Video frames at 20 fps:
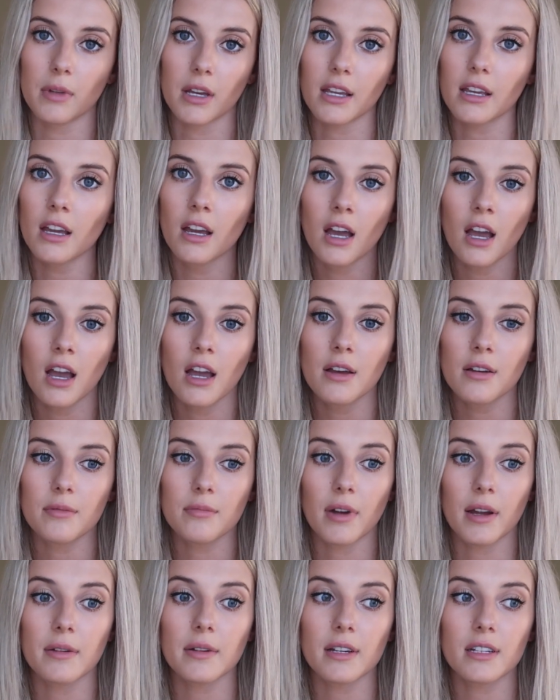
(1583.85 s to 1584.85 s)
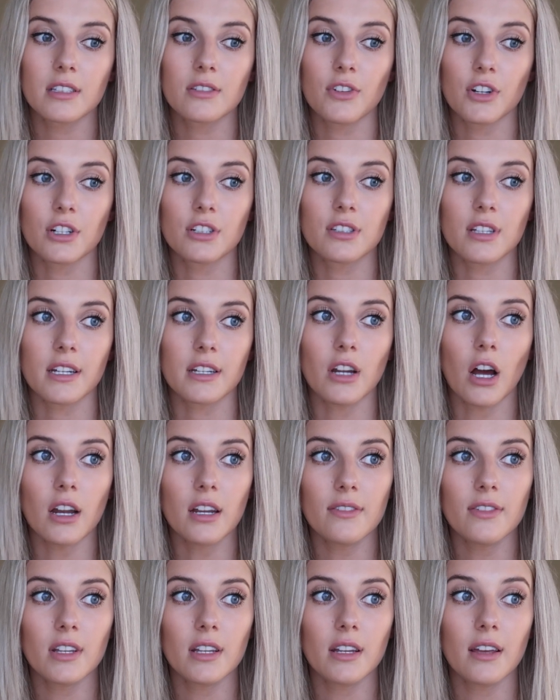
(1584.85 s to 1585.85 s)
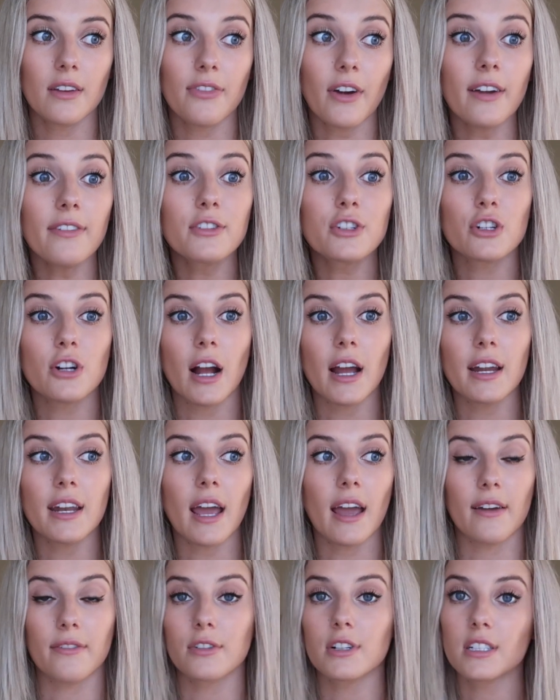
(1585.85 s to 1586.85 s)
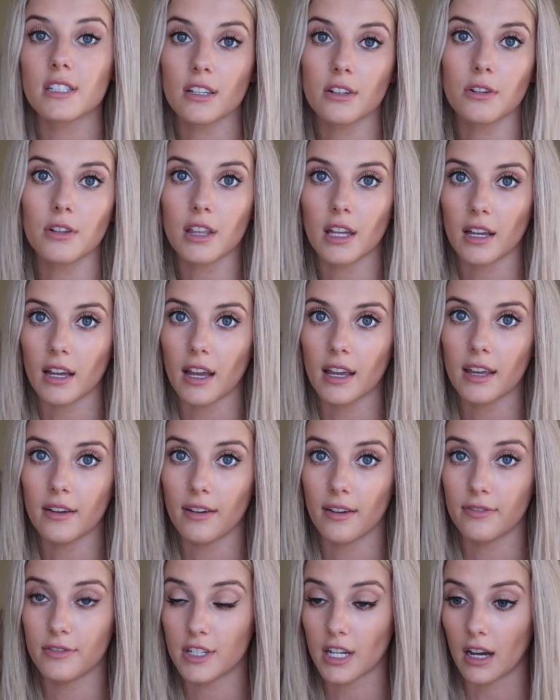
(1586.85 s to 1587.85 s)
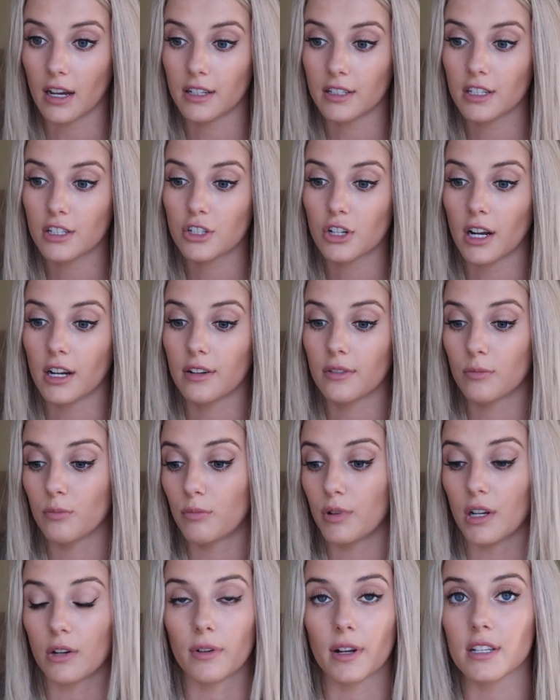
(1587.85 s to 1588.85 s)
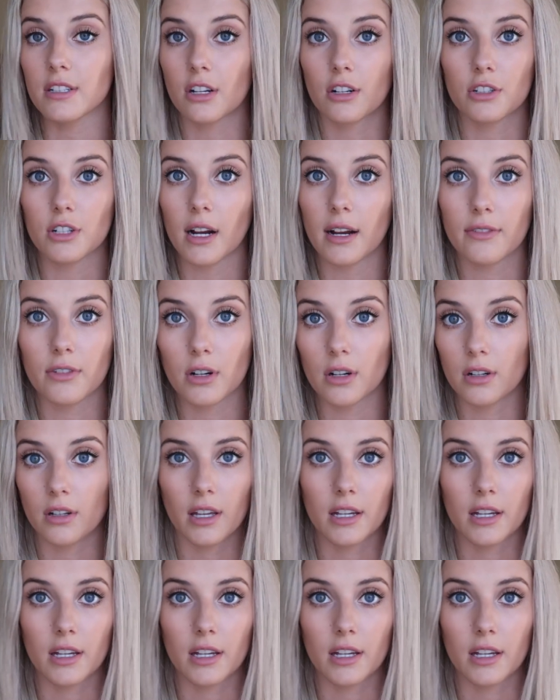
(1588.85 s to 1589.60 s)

Like my biggest fear is like, not even if I've tried every single thing I could have done to try to be a race car driver,